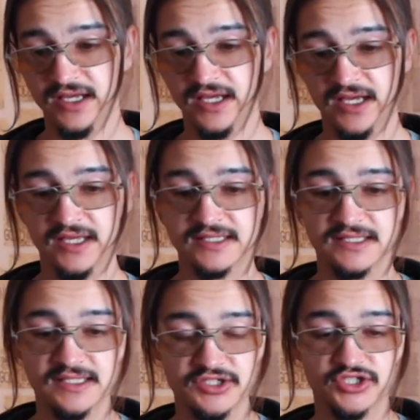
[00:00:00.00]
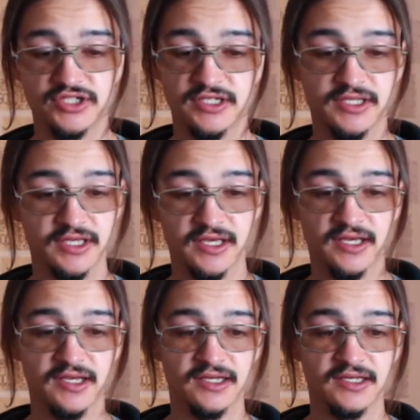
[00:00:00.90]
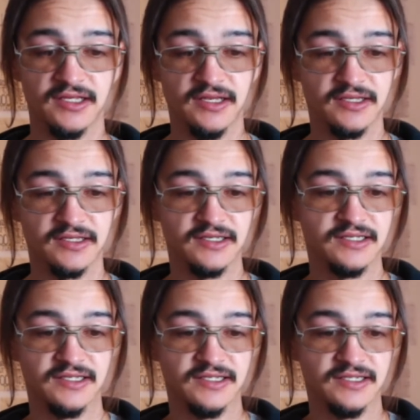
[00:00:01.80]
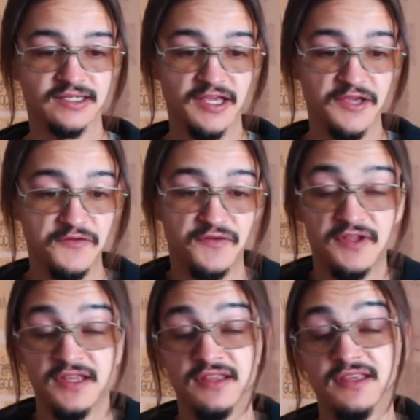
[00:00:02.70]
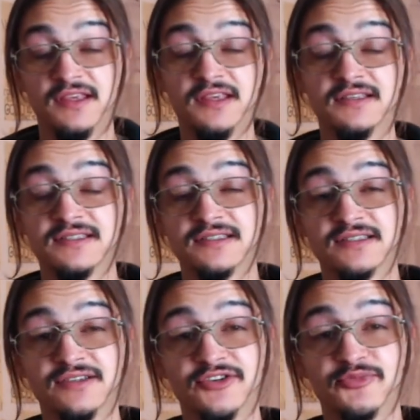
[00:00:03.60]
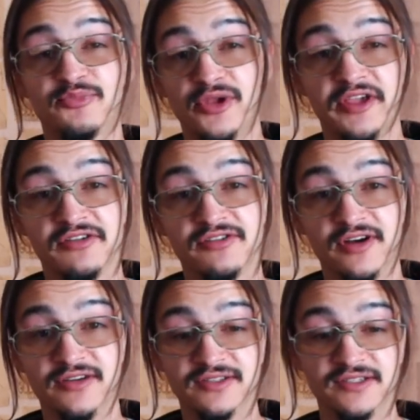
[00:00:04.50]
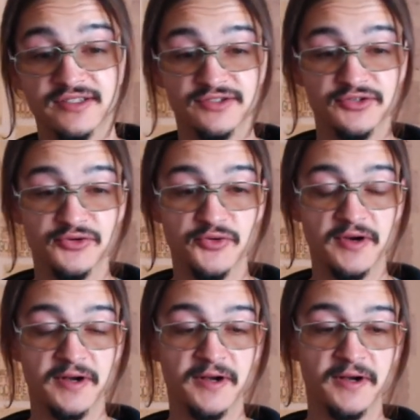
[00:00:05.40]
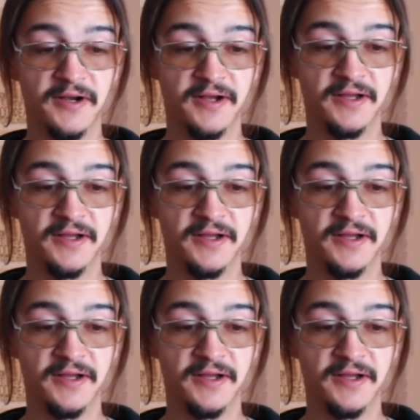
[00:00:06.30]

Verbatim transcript: essentially yeah like infinity is our playground so uh,